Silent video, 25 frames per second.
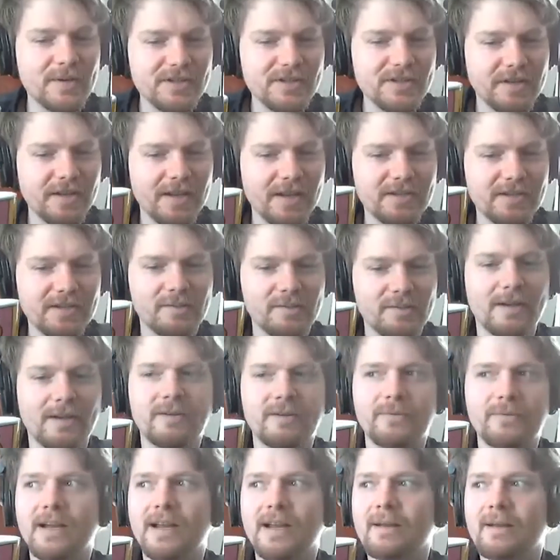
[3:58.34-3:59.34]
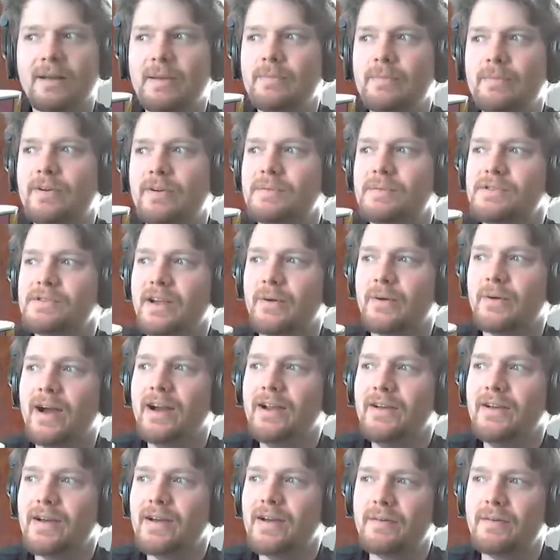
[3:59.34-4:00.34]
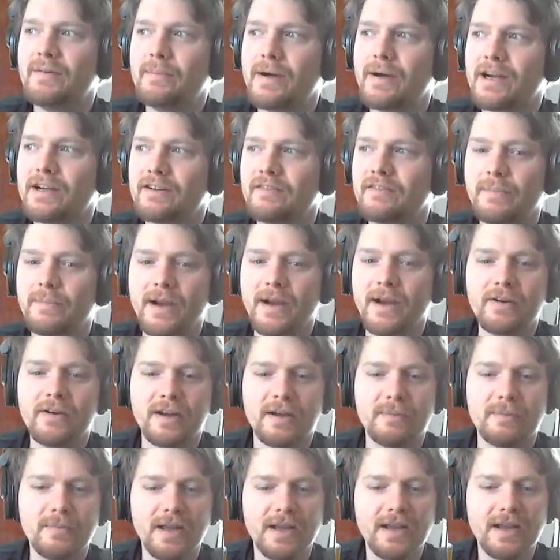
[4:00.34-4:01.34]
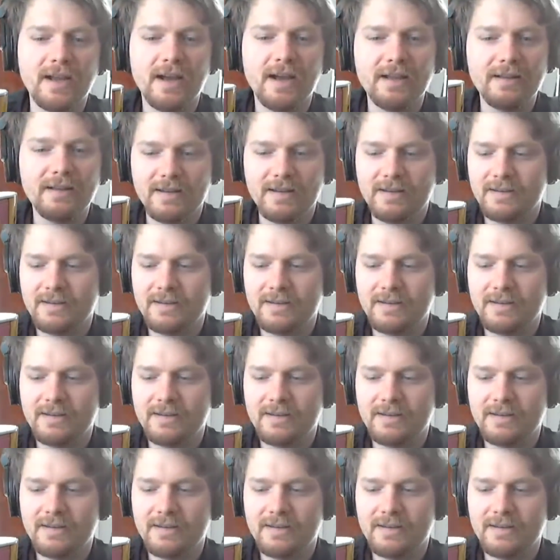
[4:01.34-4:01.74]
coincidental, by the way. Like, people kept saying, why do you have a mug of bearing? I'm like,